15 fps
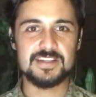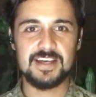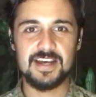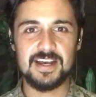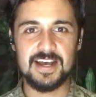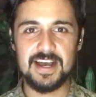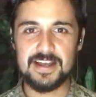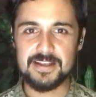
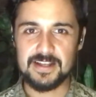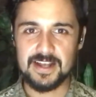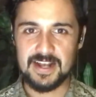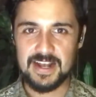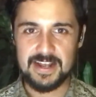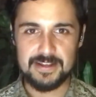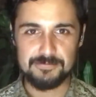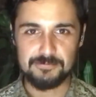
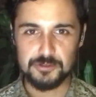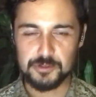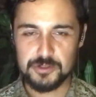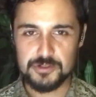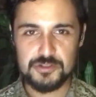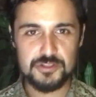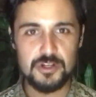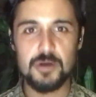I've learned
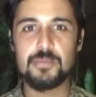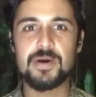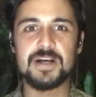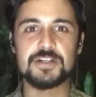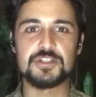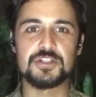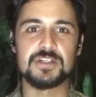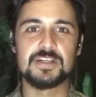so
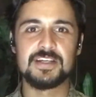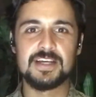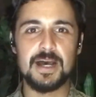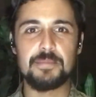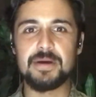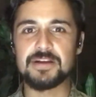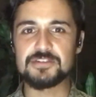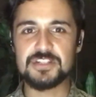much
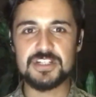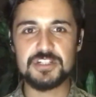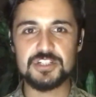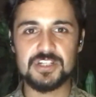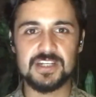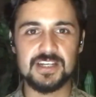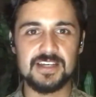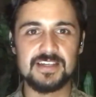about
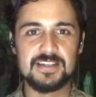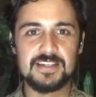teaching,